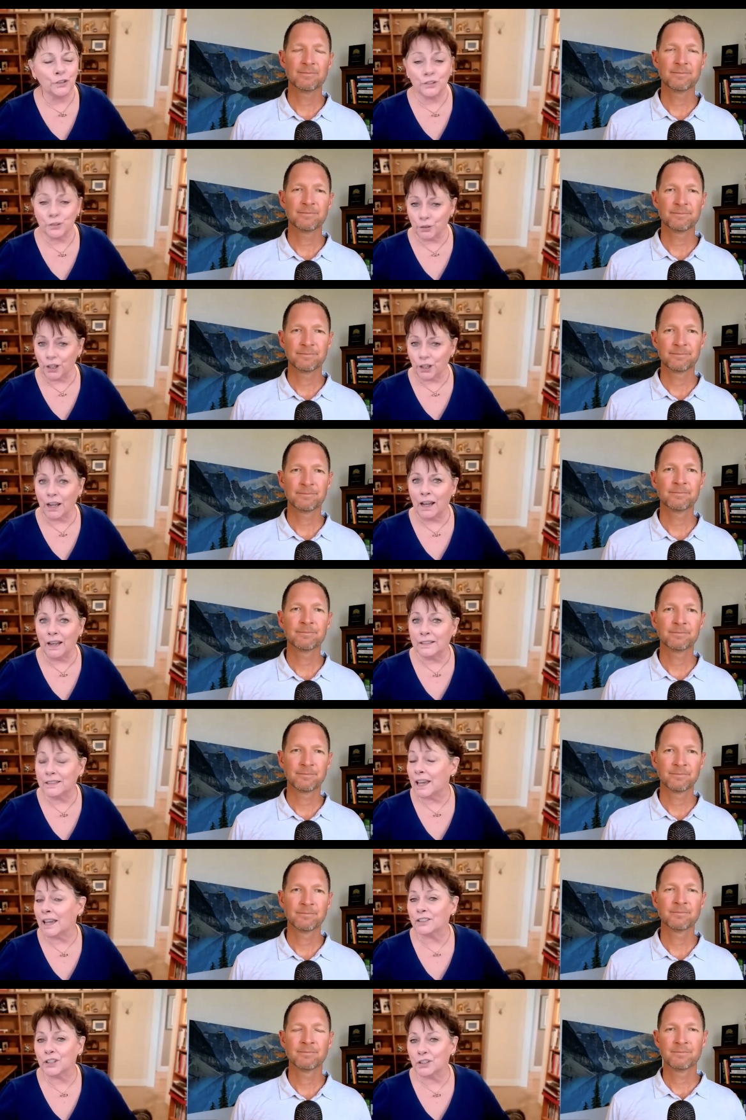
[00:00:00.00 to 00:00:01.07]
Speaker 1: a tour guide
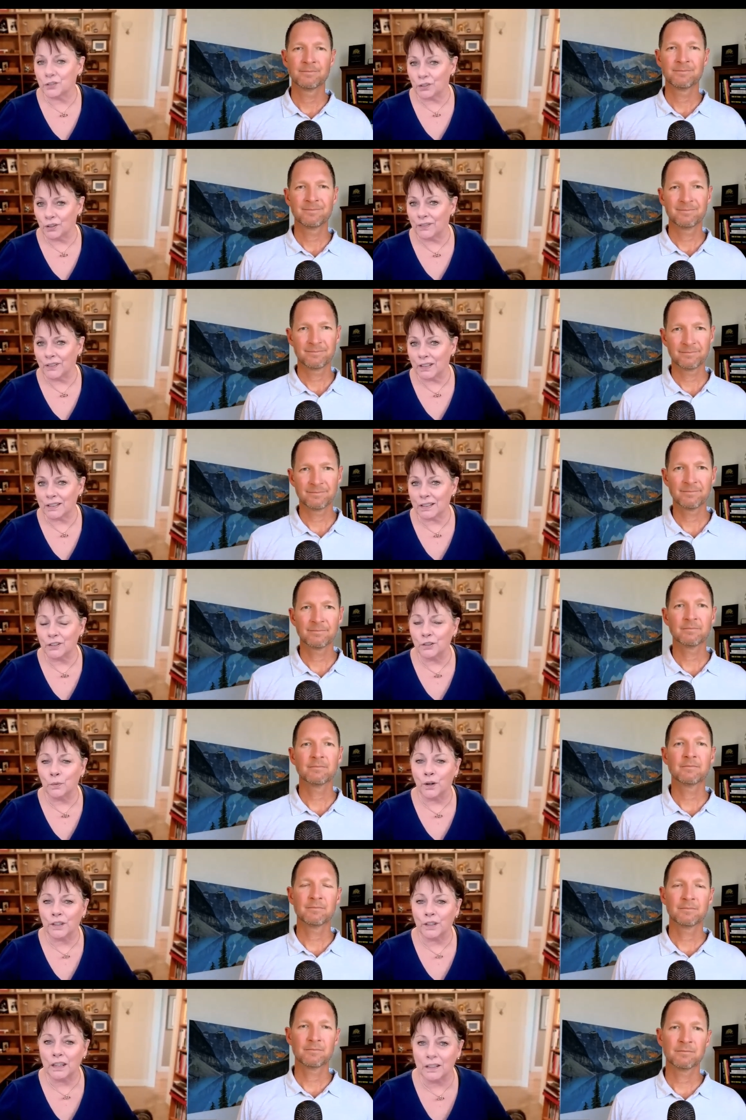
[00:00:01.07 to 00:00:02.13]
taxi service and you're
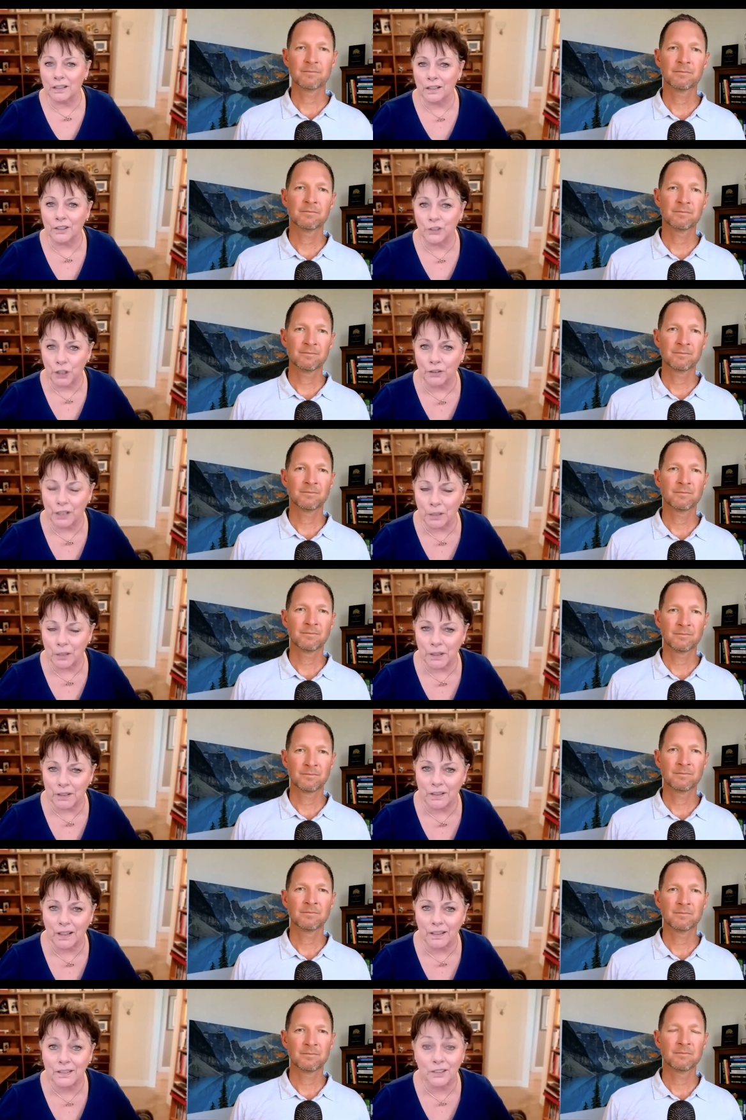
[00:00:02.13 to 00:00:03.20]
working in a charity
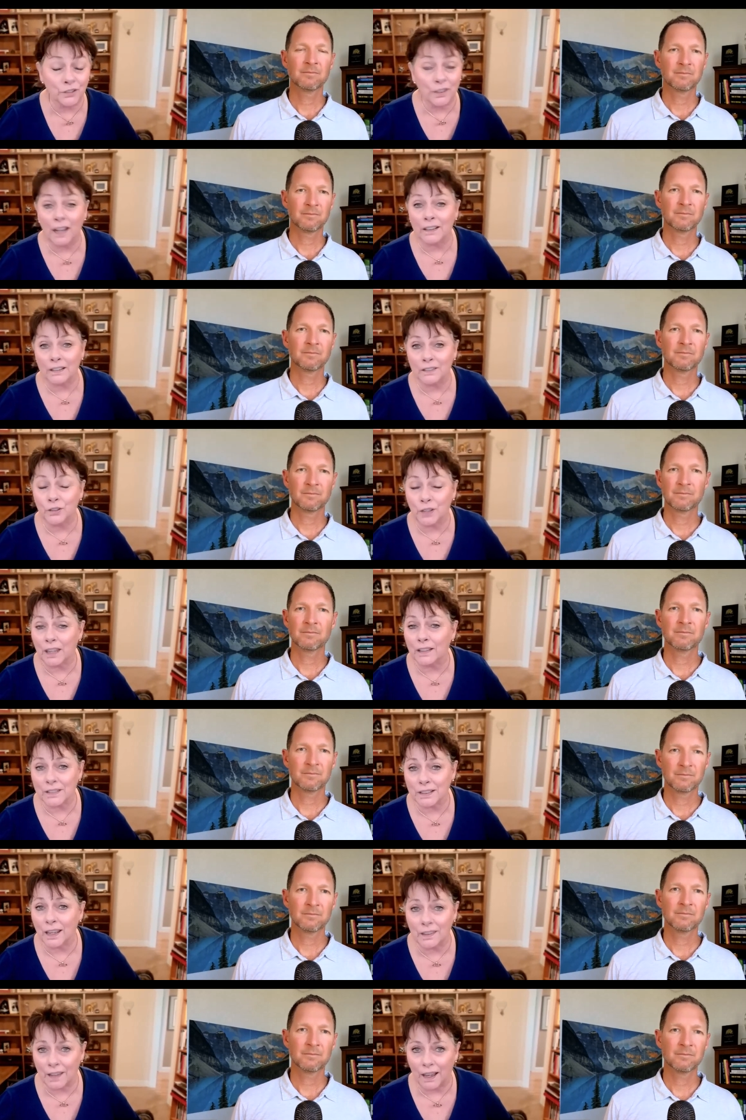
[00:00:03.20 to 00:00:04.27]
business, you're not, you can't
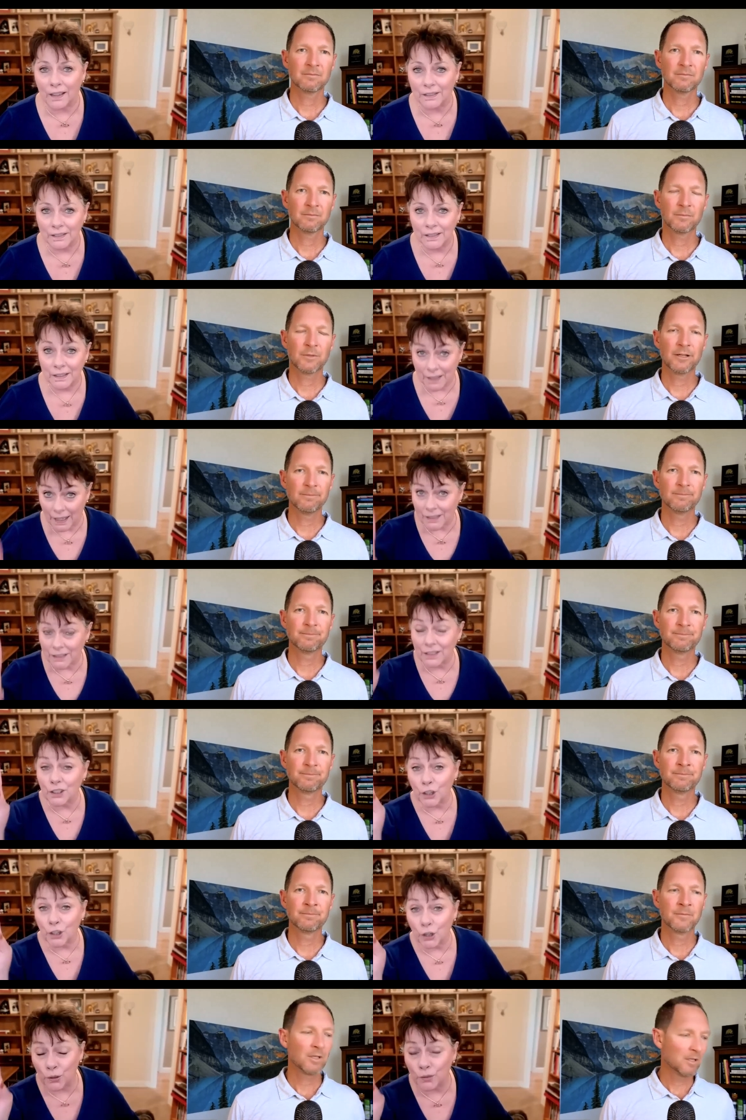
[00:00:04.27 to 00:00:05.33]
say that. Right. That's in
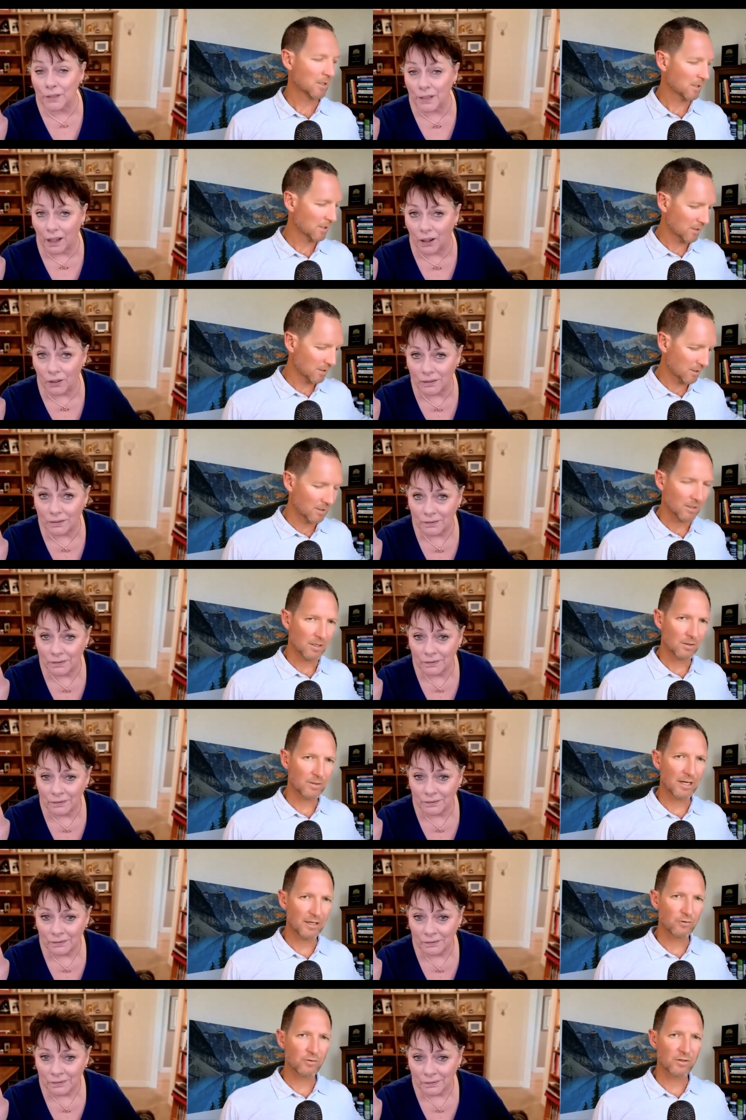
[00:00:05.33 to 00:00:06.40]
the code now.
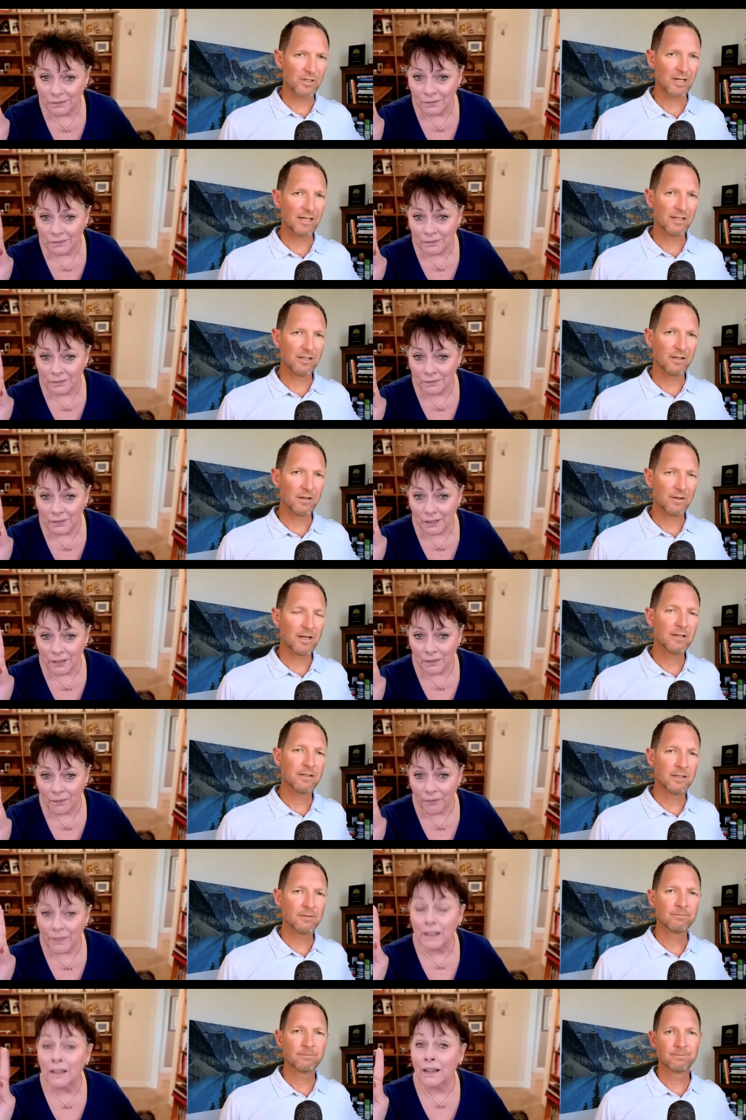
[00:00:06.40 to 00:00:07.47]
Speaker 2: Okay, interesting. I didn't know that.
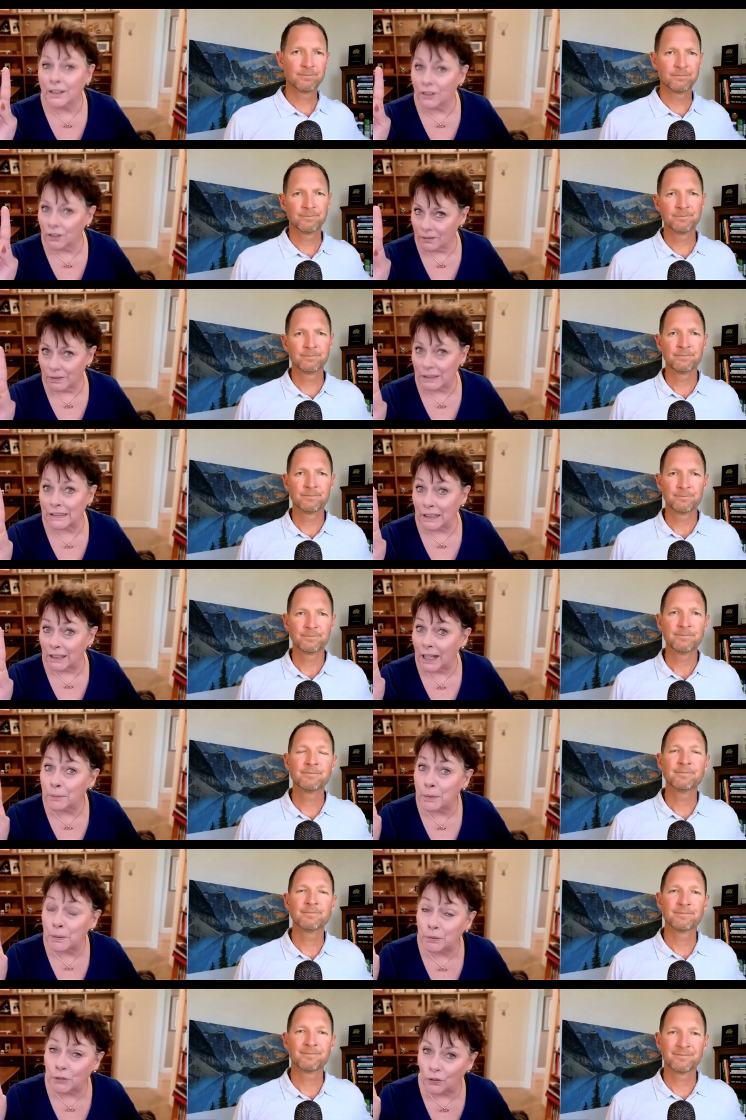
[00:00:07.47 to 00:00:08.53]
Yeah. And
Speaker 1: I know and a lot of
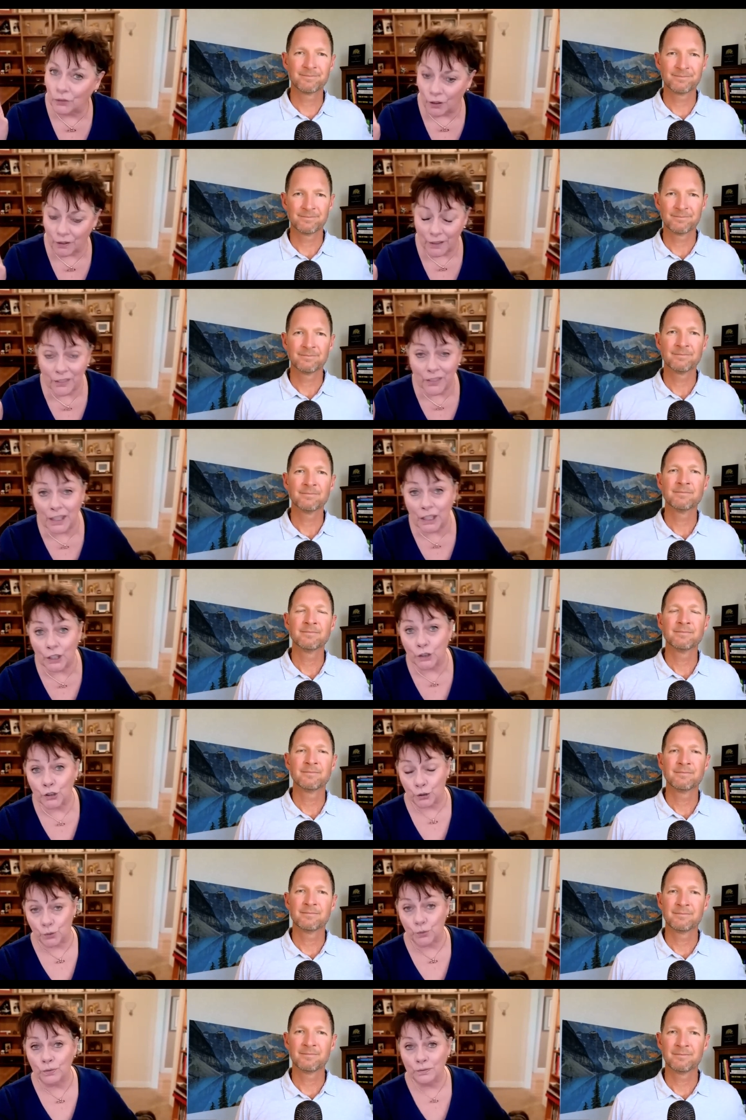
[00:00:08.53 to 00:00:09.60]
people don't know that thing
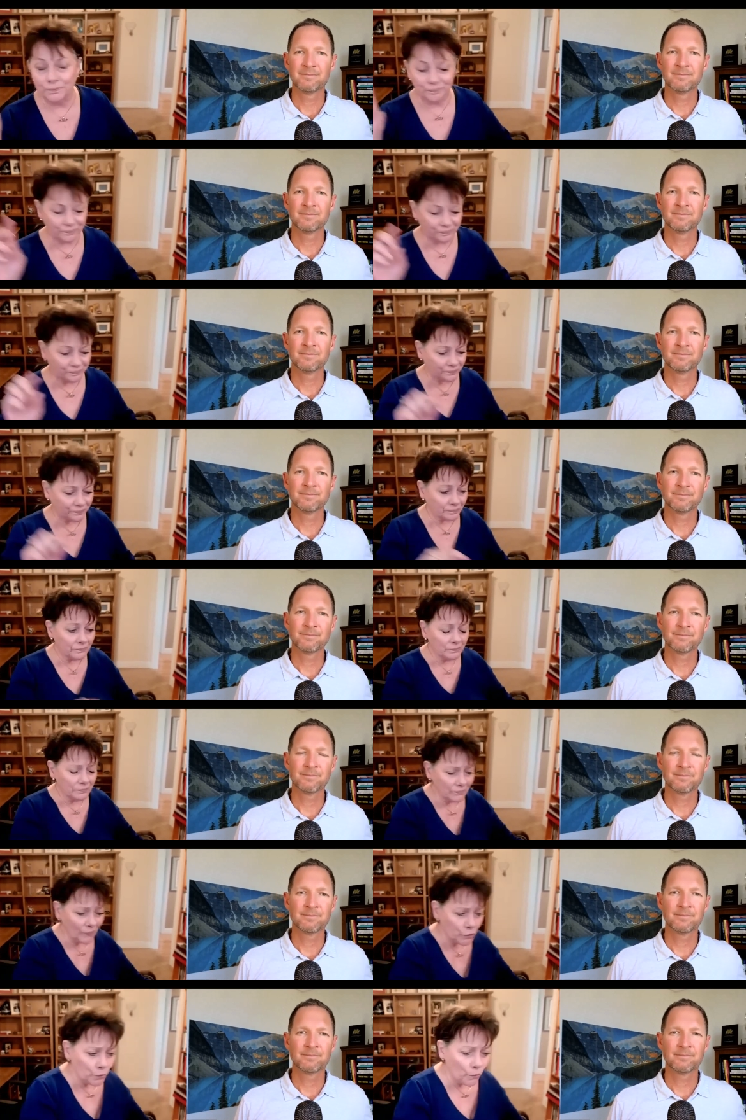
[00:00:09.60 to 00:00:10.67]
too.
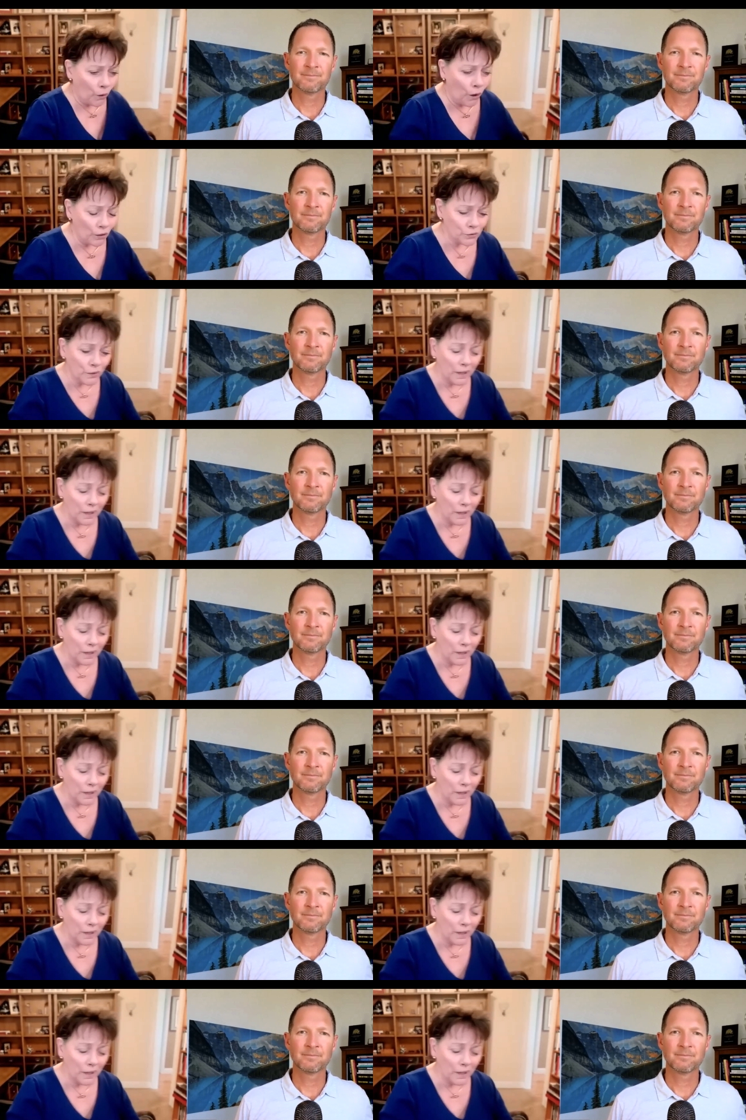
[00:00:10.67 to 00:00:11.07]
You also